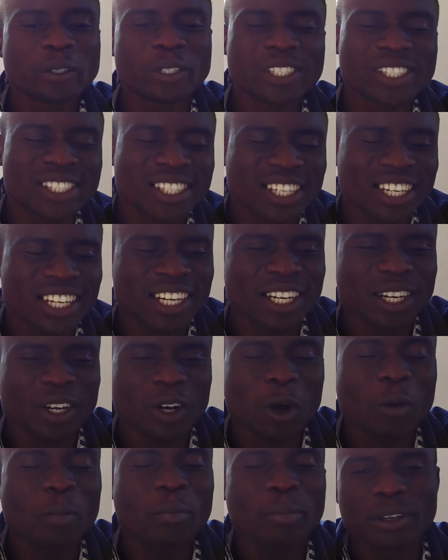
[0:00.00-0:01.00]
who's
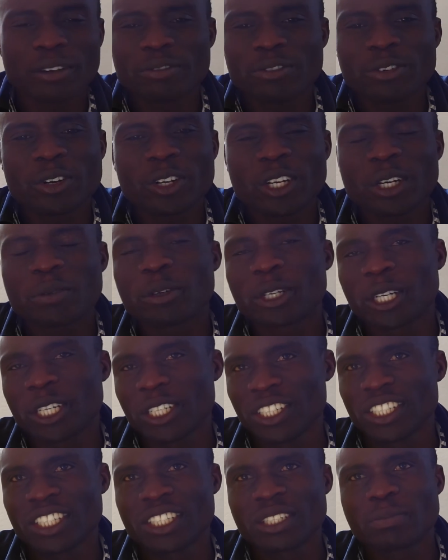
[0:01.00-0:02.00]
open for
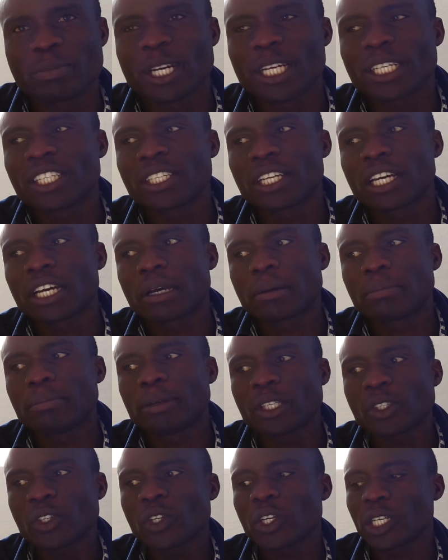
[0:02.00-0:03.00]
collaborations. But
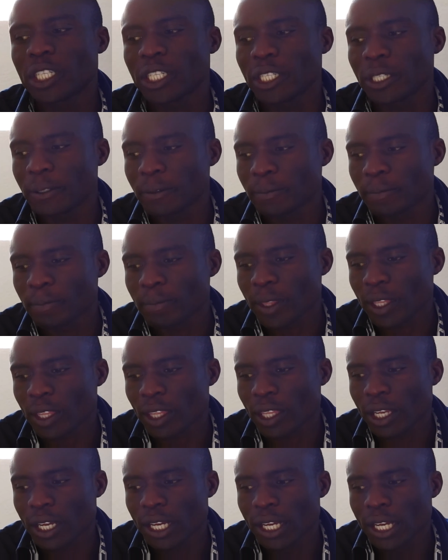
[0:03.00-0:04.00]
basically,
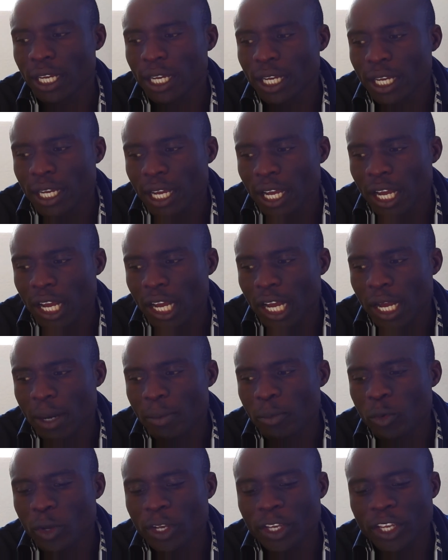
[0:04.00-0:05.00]

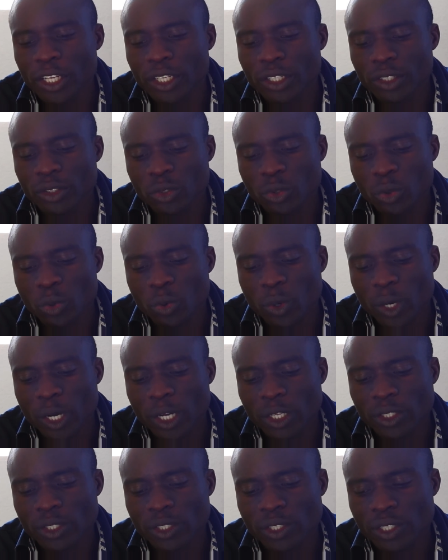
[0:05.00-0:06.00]
I'm working
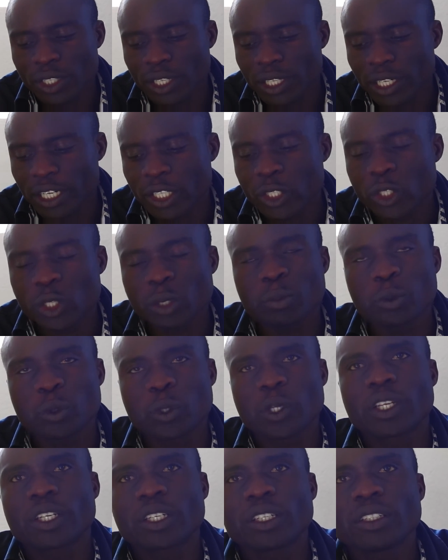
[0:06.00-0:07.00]
towards an
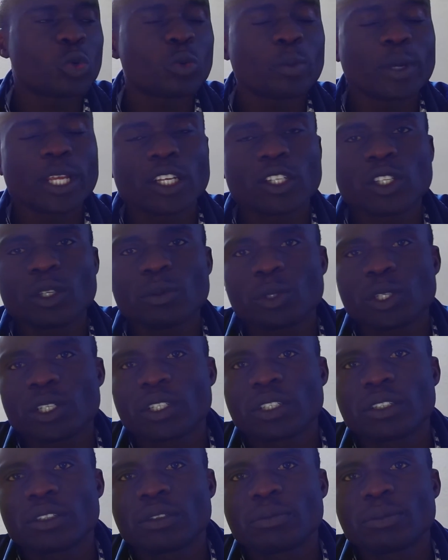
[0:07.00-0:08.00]
exhibition, a two-man
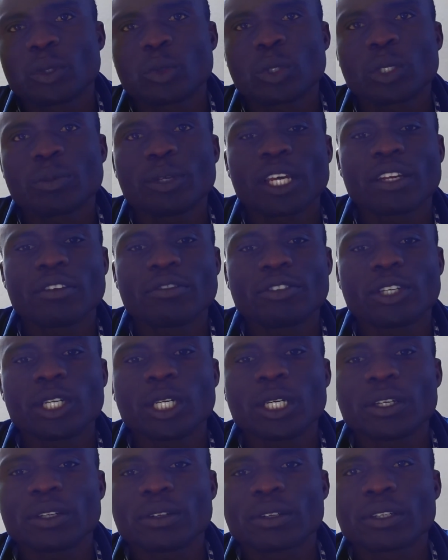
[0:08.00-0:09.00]
exhibition between me and
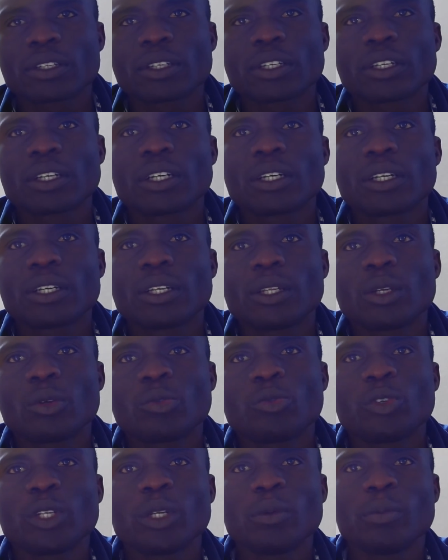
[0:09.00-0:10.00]
Billy.
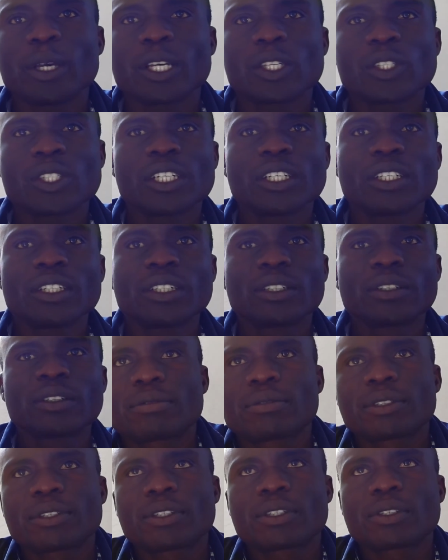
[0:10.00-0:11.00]
Billy Bester
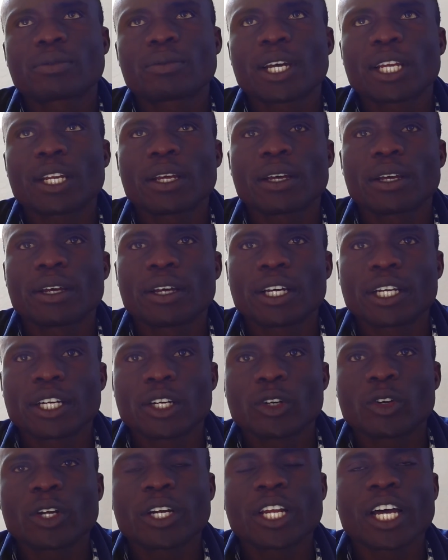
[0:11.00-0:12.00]
is quite
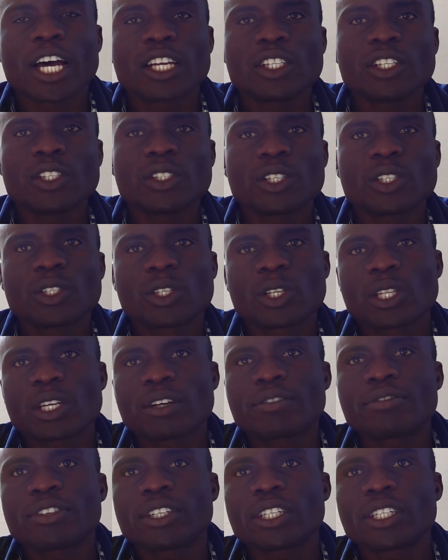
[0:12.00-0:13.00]
a known artist in South
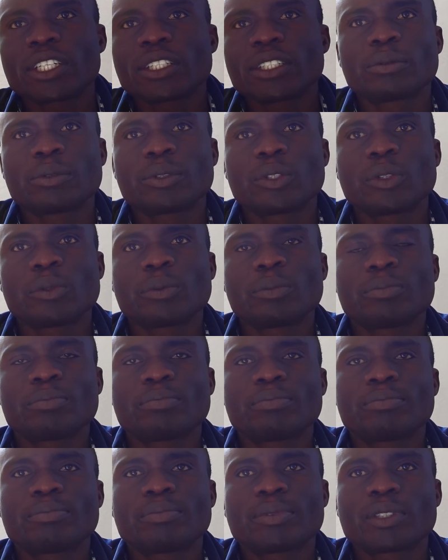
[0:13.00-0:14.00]
Africa whose
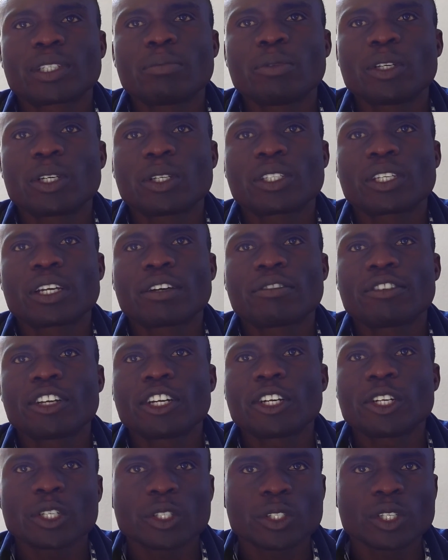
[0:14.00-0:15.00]
subjects are
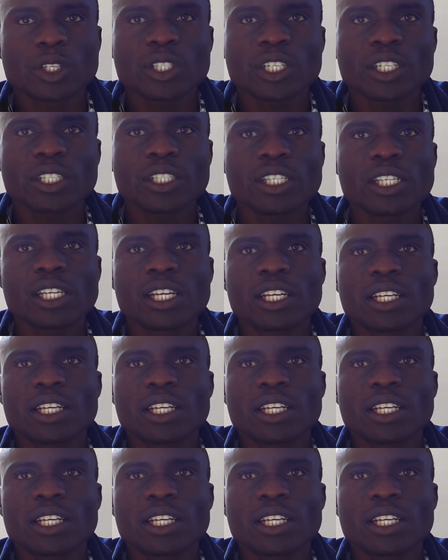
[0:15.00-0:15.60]
very resistant,